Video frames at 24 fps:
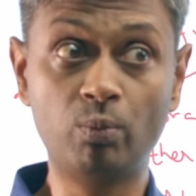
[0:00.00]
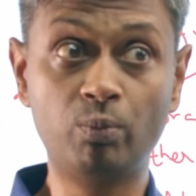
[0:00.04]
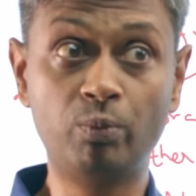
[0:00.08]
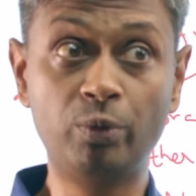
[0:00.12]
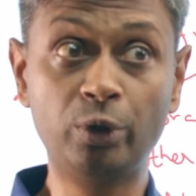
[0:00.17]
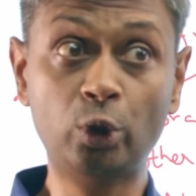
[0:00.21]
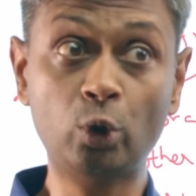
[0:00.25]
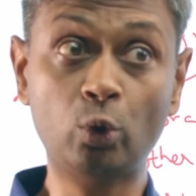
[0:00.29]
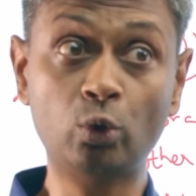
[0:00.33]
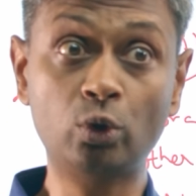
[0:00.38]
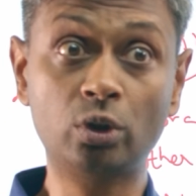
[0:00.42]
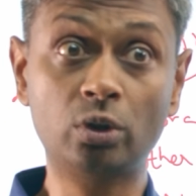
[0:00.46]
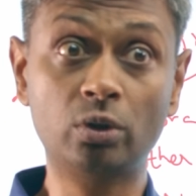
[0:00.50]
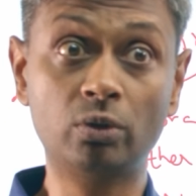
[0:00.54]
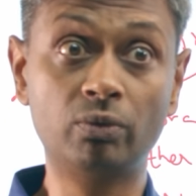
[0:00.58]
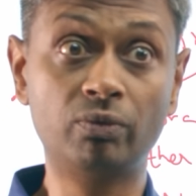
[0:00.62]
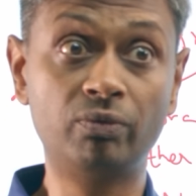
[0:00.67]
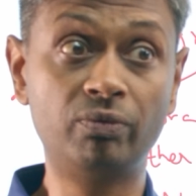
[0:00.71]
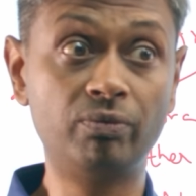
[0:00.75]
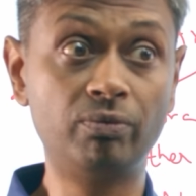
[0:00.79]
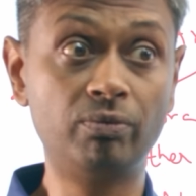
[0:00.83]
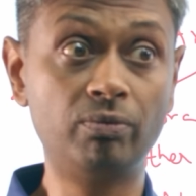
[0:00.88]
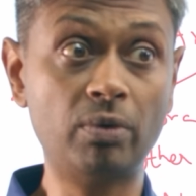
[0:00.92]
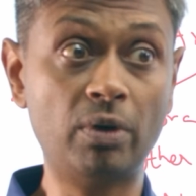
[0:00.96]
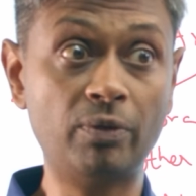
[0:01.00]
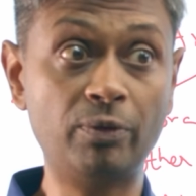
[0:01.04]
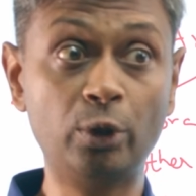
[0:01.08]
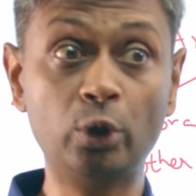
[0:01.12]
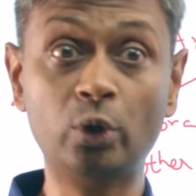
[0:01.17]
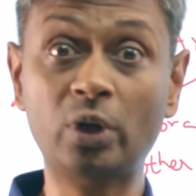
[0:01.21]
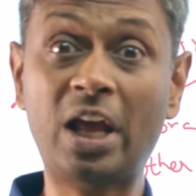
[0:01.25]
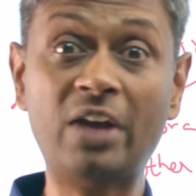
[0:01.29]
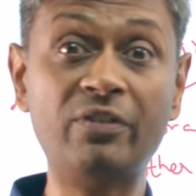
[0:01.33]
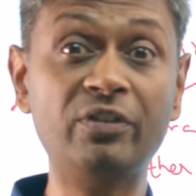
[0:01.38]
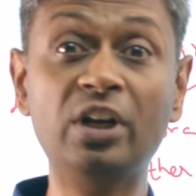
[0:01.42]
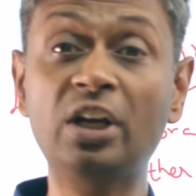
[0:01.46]
without
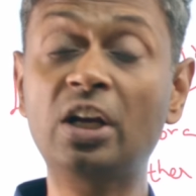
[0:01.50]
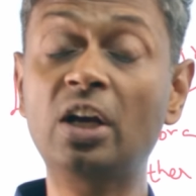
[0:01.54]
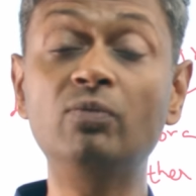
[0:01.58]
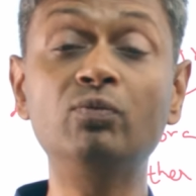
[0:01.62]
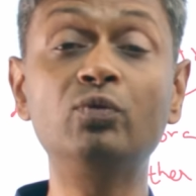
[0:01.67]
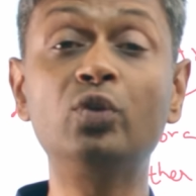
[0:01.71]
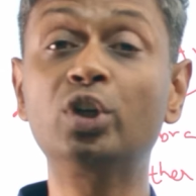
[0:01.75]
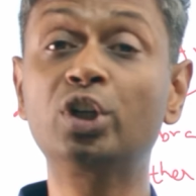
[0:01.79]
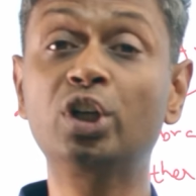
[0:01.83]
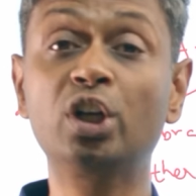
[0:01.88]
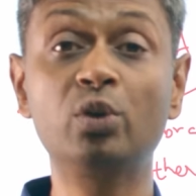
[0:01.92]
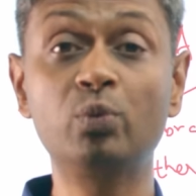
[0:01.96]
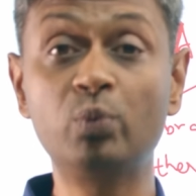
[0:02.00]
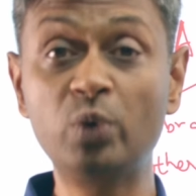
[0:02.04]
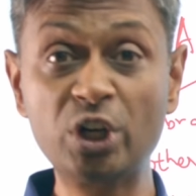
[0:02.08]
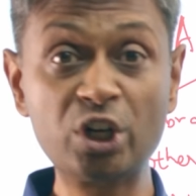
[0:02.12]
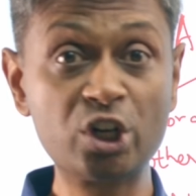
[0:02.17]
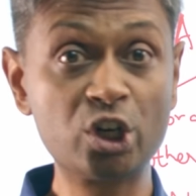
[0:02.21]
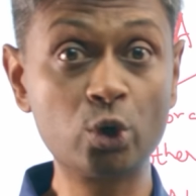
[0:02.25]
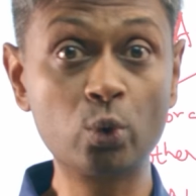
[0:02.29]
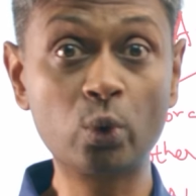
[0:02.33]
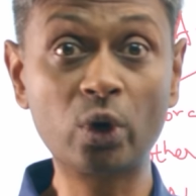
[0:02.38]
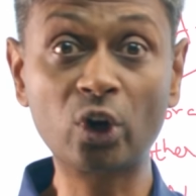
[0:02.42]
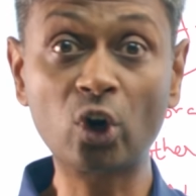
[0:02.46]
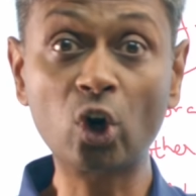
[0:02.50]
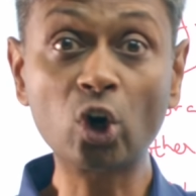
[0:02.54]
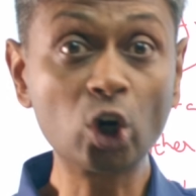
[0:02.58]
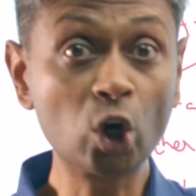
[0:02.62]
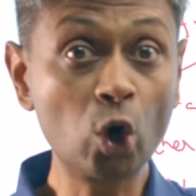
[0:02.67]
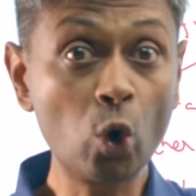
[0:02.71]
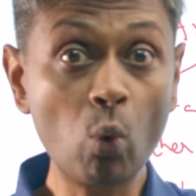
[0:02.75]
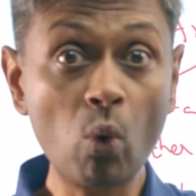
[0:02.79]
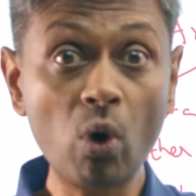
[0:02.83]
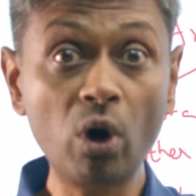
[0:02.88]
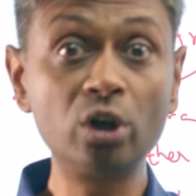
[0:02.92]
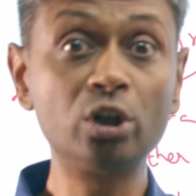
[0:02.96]
having comfort in which you
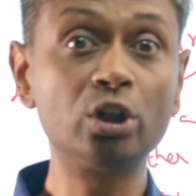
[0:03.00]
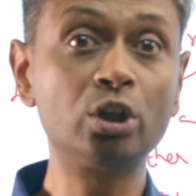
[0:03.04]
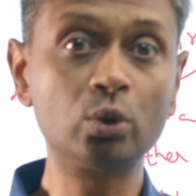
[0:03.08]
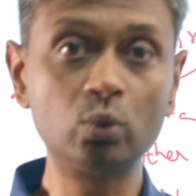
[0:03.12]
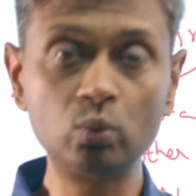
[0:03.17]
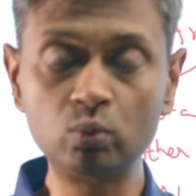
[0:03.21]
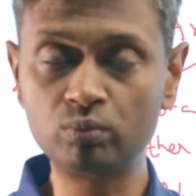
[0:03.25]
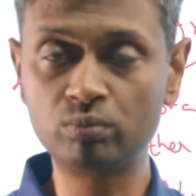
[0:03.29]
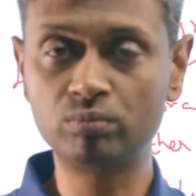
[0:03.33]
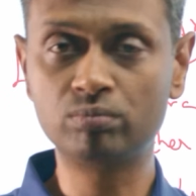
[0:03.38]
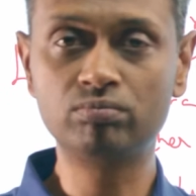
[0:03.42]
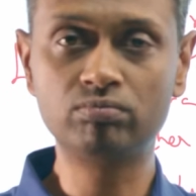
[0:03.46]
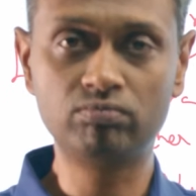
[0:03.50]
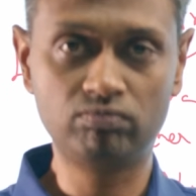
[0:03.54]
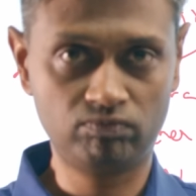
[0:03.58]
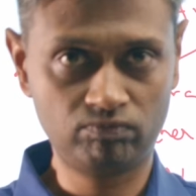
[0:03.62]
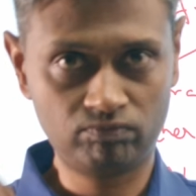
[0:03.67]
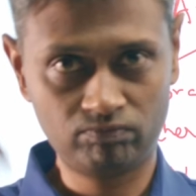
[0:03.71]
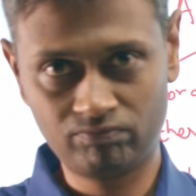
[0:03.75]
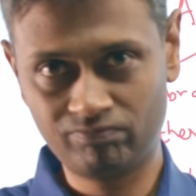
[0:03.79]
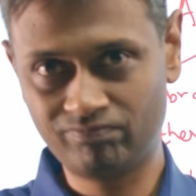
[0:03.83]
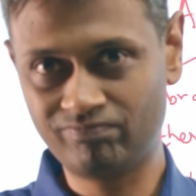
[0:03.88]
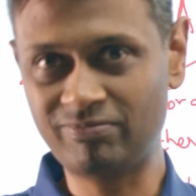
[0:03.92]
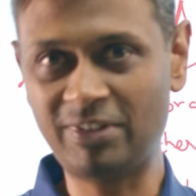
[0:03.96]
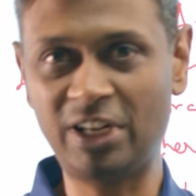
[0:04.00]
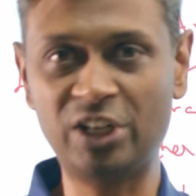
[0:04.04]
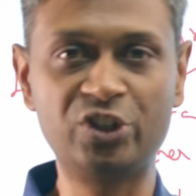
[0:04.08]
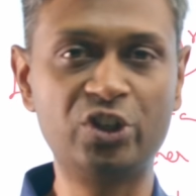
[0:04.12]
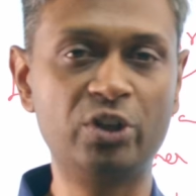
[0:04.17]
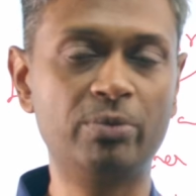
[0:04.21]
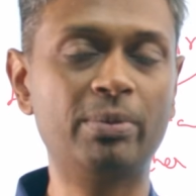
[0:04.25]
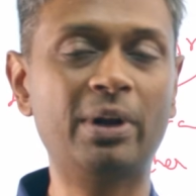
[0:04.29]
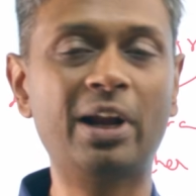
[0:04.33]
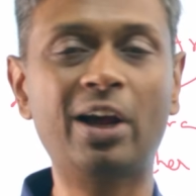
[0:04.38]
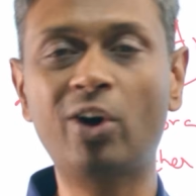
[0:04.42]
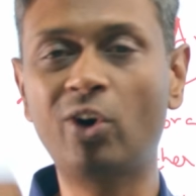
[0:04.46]
cannot go on to
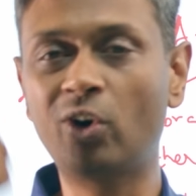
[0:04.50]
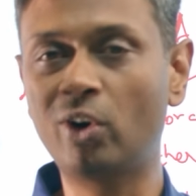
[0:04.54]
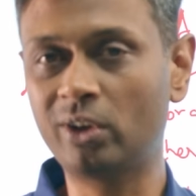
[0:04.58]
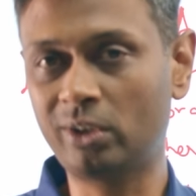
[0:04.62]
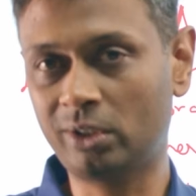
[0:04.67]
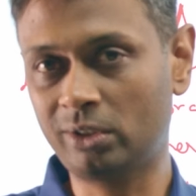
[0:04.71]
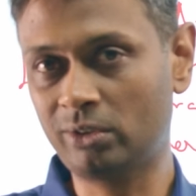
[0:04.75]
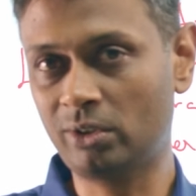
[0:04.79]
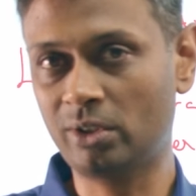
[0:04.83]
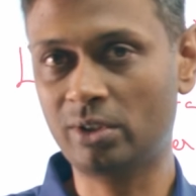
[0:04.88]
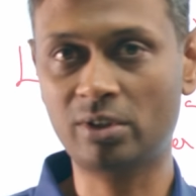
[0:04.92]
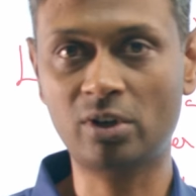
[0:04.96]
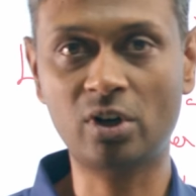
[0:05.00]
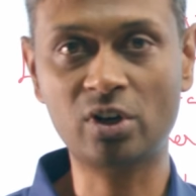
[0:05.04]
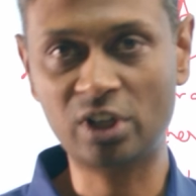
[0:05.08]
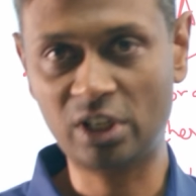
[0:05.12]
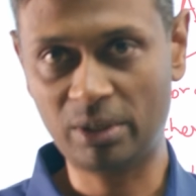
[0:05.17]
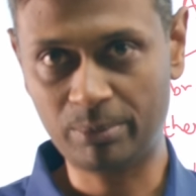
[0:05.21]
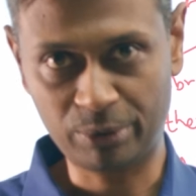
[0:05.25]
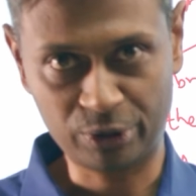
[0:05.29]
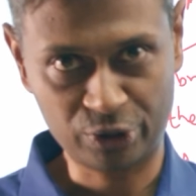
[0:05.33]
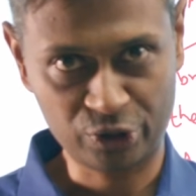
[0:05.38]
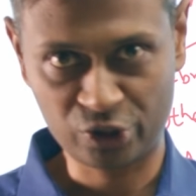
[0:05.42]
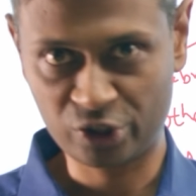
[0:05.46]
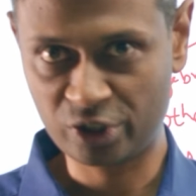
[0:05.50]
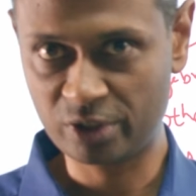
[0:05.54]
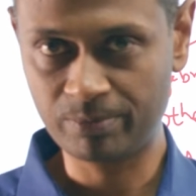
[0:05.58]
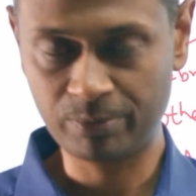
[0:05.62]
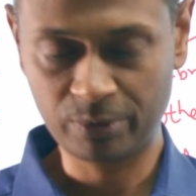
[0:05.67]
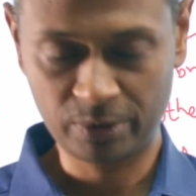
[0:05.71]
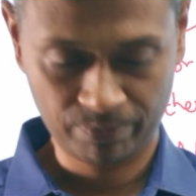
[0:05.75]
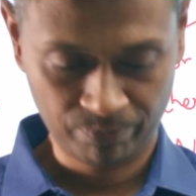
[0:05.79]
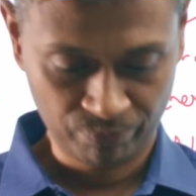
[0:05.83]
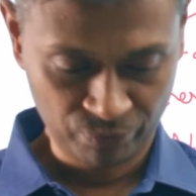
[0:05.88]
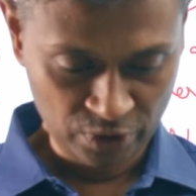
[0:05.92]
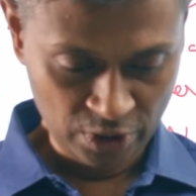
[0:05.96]
algebra or number
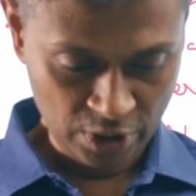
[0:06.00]
systems.